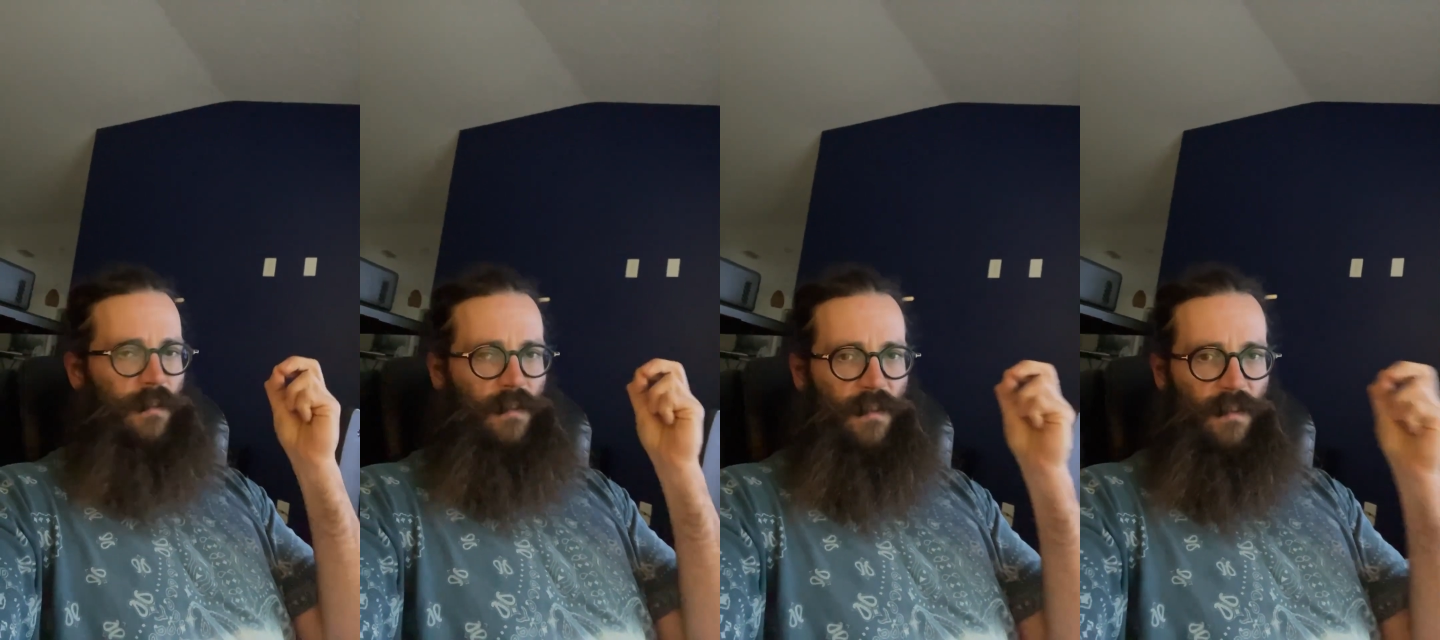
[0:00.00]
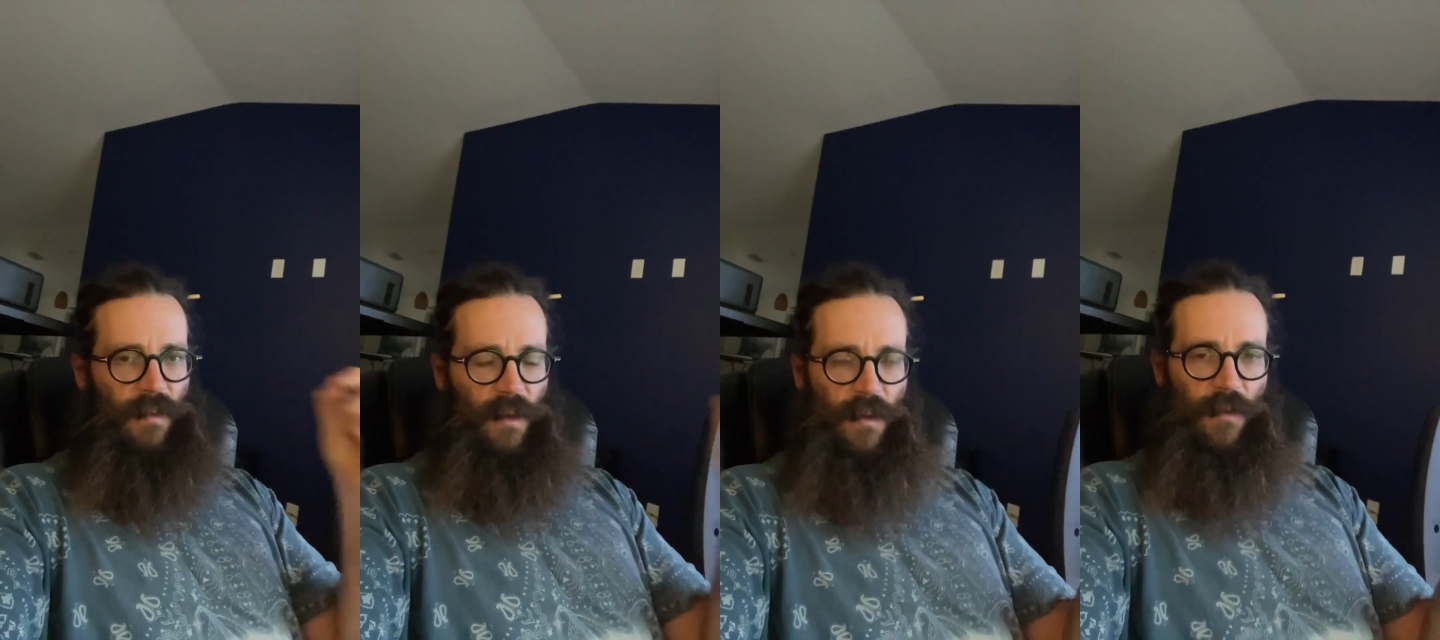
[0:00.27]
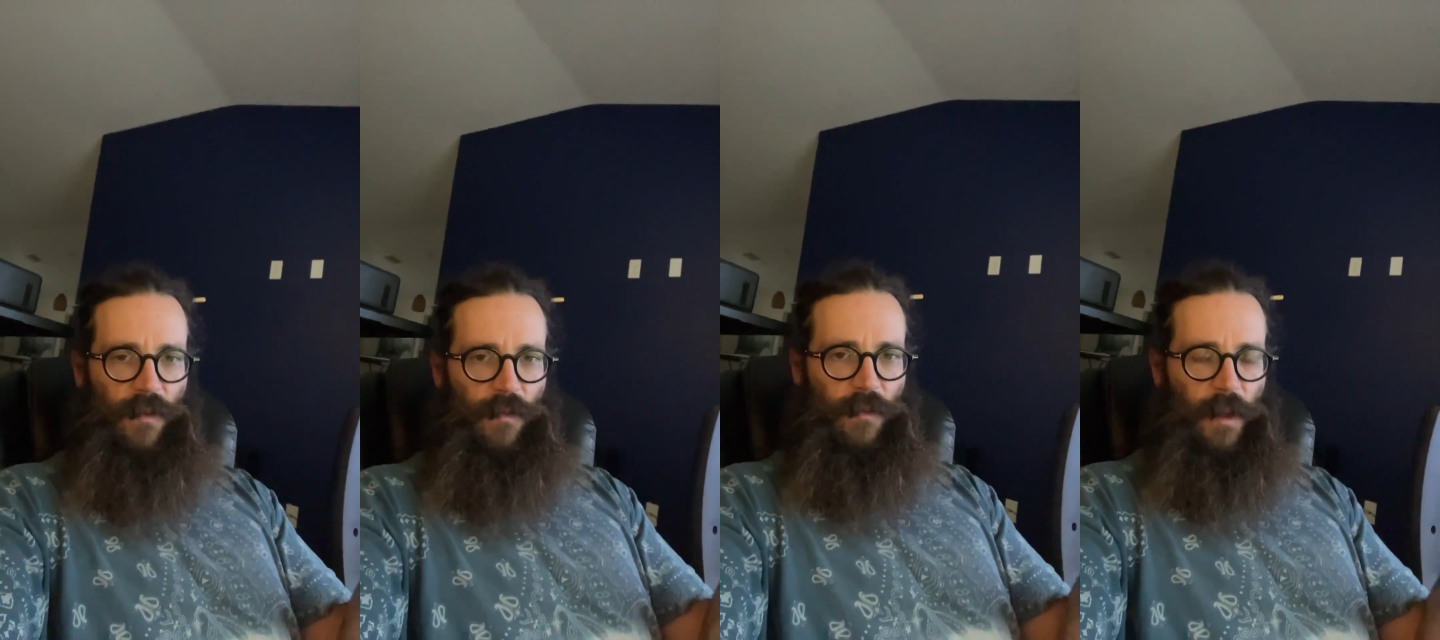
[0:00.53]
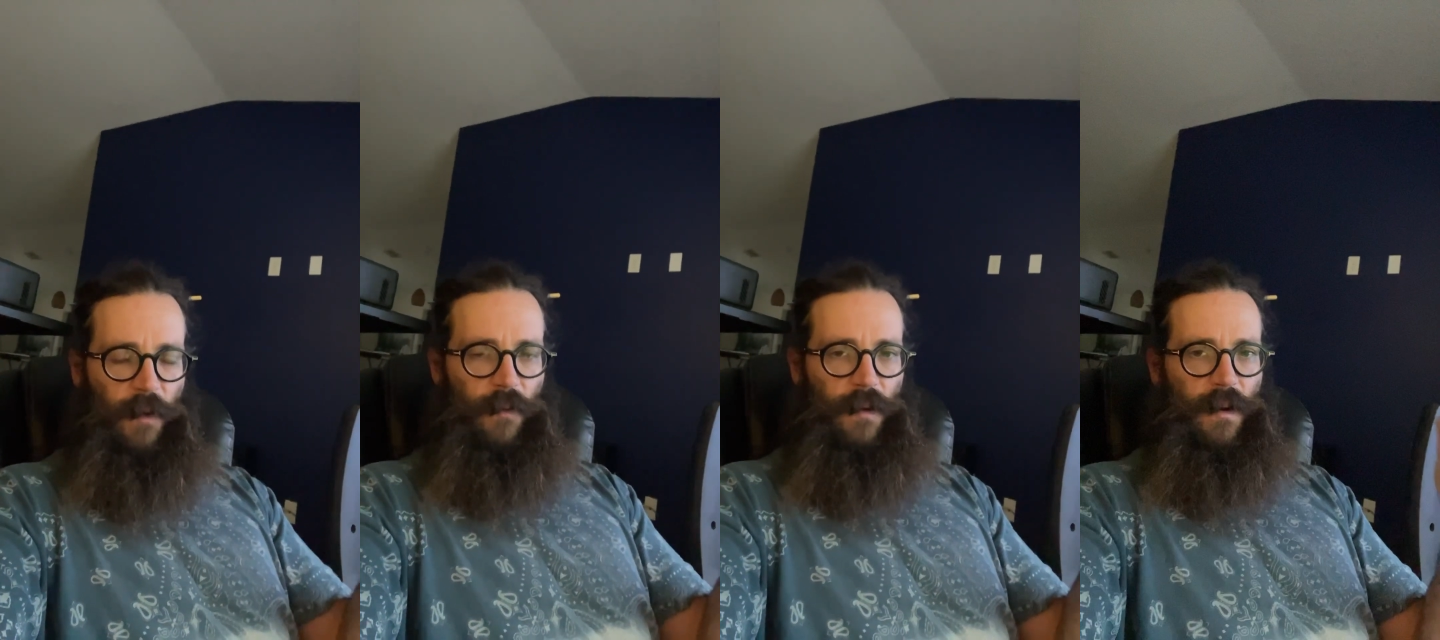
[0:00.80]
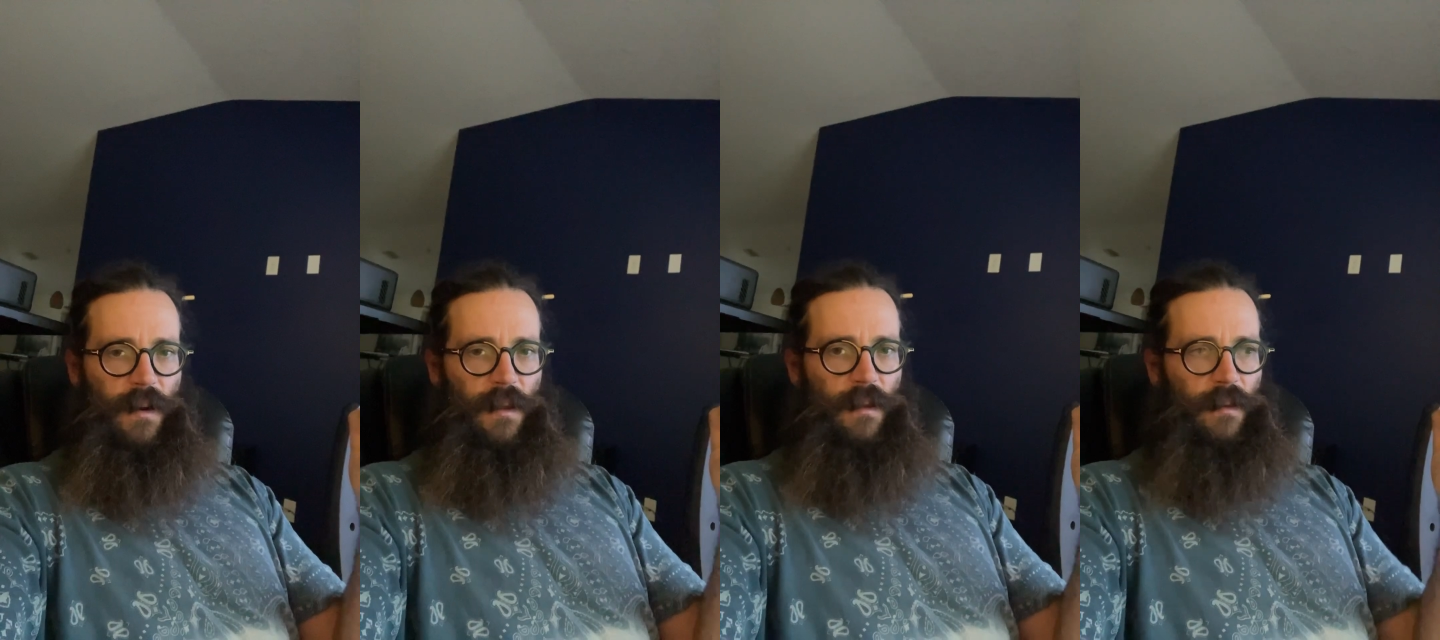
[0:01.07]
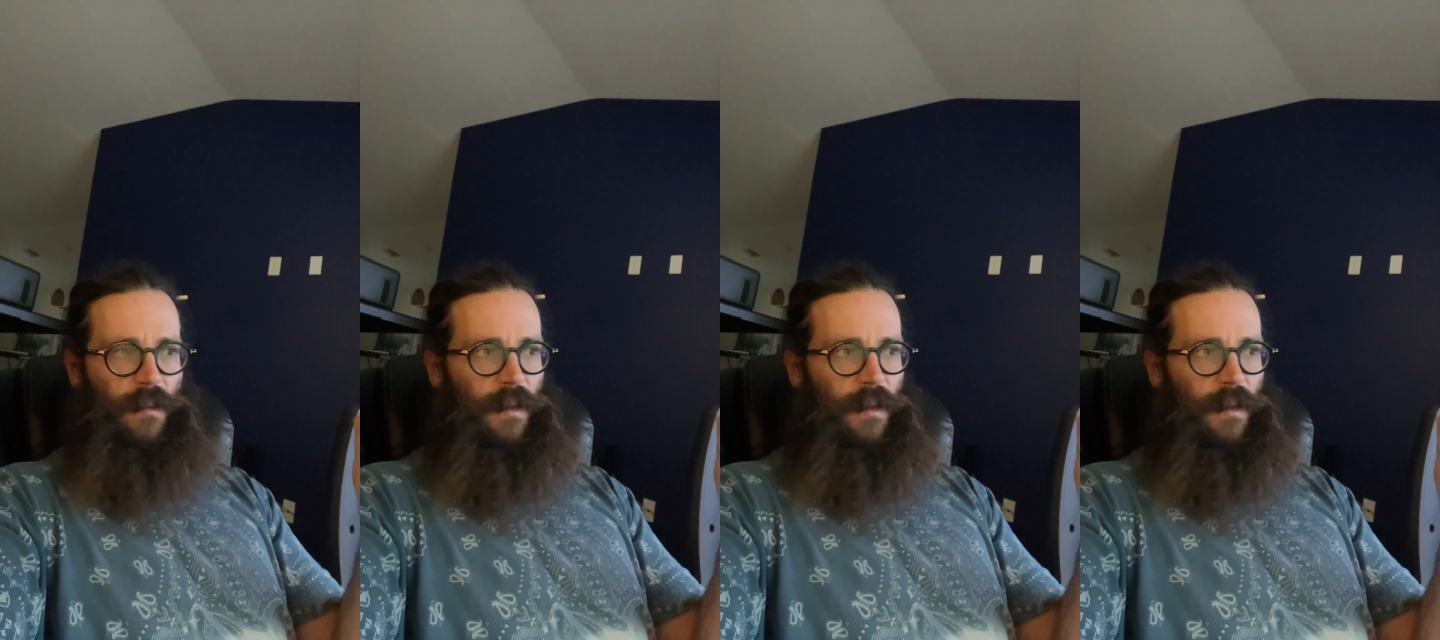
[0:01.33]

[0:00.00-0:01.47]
the singularity